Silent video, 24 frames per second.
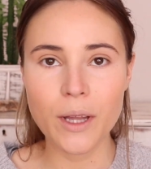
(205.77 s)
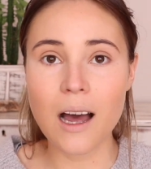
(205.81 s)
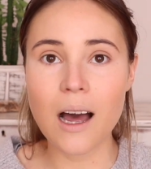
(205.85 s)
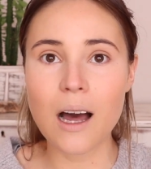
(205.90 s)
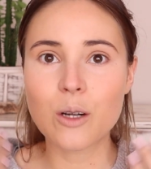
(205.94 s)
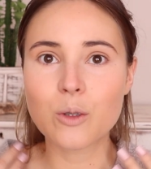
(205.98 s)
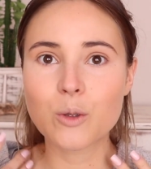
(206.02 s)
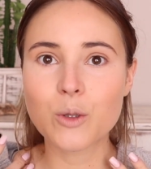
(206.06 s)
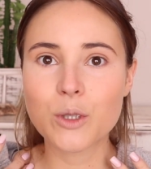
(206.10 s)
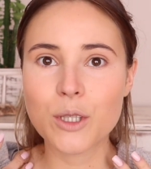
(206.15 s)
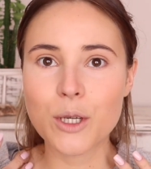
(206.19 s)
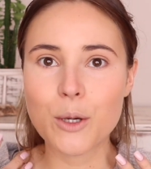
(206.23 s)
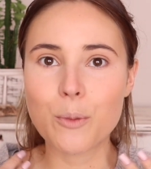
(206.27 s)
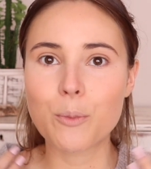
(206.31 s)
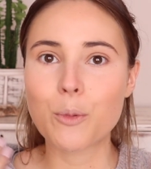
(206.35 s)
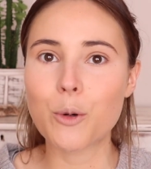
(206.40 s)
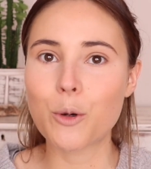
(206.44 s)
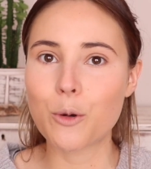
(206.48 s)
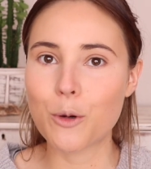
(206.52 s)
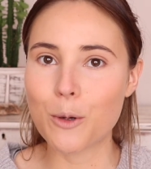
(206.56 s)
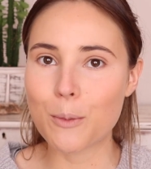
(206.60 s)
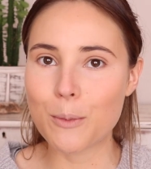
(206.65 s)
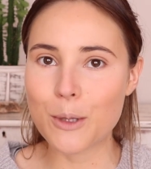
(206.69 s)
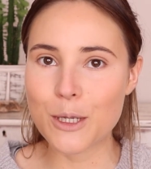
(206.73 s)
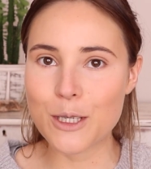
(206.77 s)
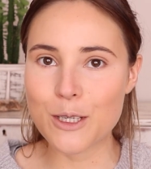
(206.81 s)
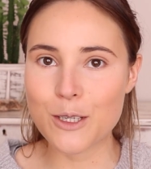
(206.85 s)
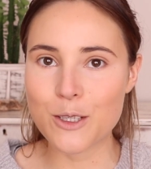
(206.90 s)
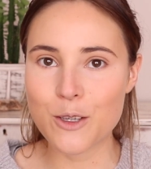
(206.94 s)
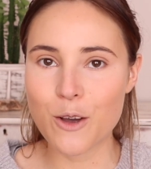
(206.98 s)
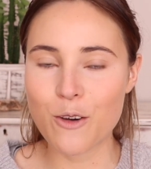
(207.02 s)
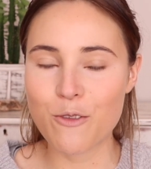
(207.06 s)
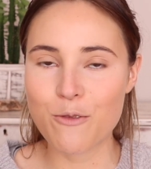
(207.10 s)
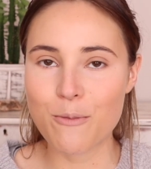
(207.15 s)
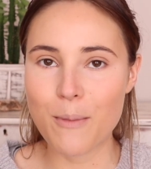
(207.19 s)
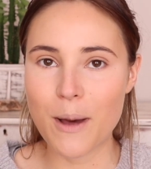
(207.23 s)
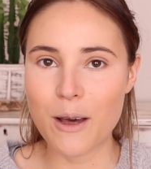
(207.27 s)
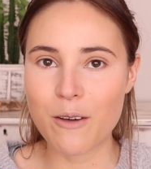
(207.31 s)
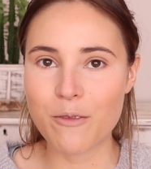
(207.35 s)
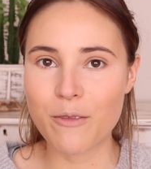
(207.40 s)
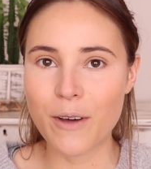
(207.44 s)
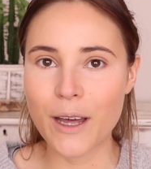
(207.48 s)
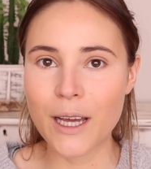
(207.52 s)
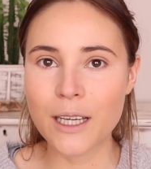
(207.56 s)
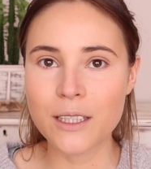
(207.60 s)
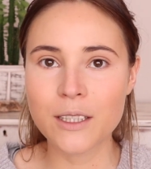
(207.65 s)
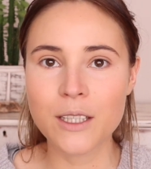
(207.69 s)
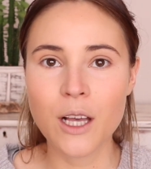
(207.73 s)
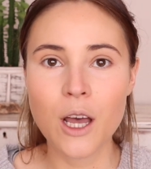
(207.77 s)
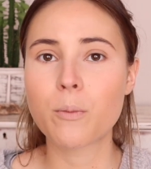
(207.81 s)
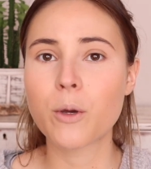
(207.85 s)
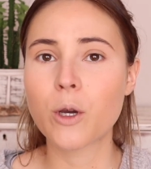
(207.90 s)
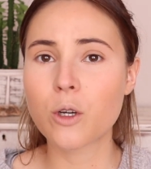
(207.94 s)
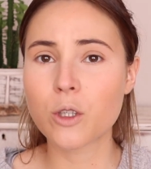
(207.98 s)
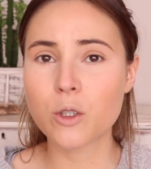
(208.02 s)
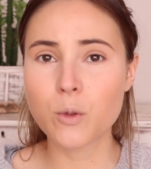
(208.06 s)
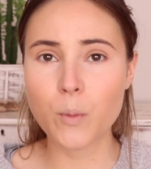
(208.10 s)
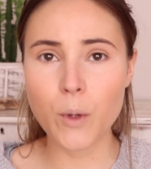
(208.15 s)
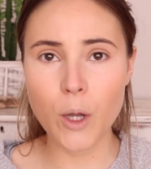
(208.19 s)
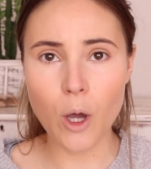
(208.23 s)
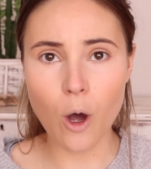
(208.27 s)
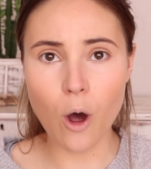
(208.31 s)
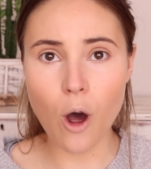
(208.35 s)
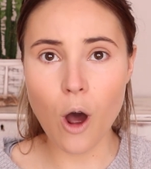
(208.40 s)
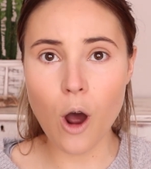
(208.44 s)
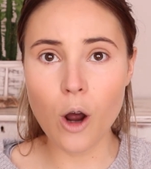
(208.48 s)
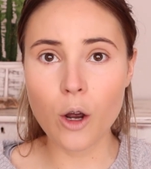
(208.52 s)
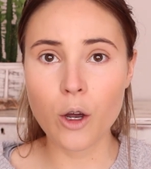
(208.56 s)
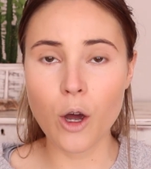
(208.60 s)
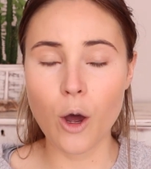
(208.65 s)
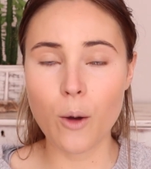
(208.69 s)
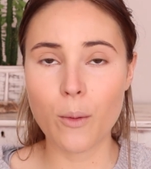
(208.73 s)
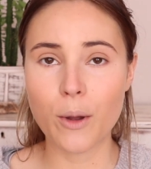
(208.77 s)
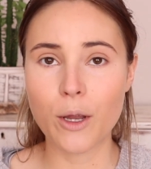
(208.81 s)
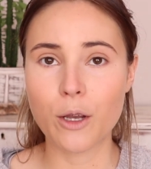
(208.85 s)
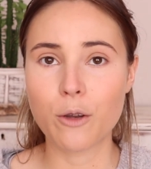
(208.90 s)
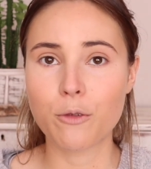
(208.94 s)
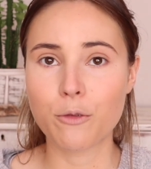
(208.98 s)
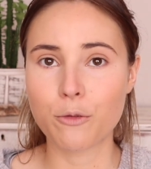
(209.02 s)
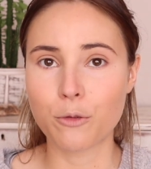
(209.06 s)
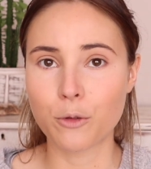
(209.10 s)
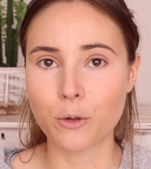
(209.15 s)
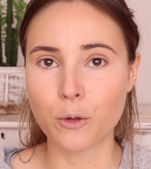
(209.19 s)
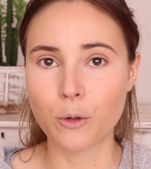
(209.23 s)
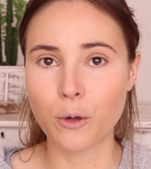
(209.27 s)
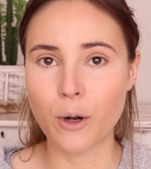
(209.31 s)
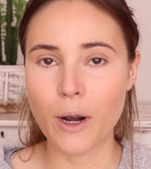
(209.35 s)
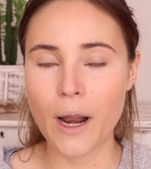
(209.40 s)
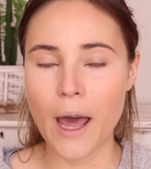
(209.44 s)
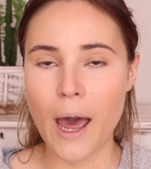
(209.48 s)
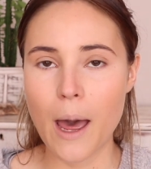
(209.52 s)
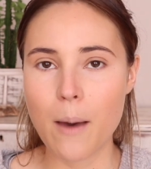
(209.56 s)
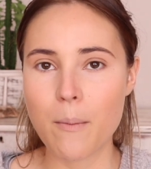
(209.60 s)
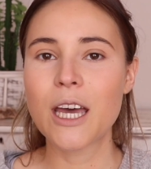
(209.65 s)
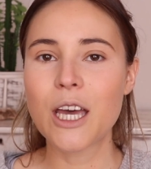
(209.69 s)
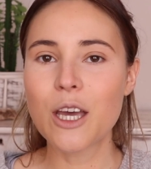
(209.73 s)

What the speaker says: outer perimeters of my face because we are going full glam.